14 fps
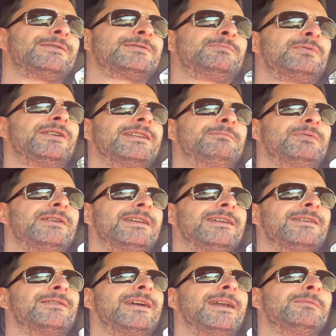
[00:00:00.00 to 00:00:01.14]
it was pretty, pretty
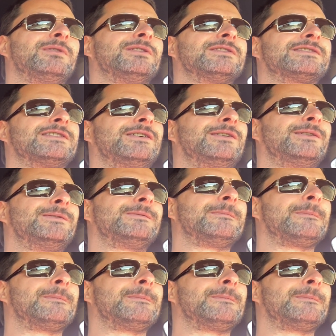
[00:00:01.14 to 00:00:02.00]
incredible. So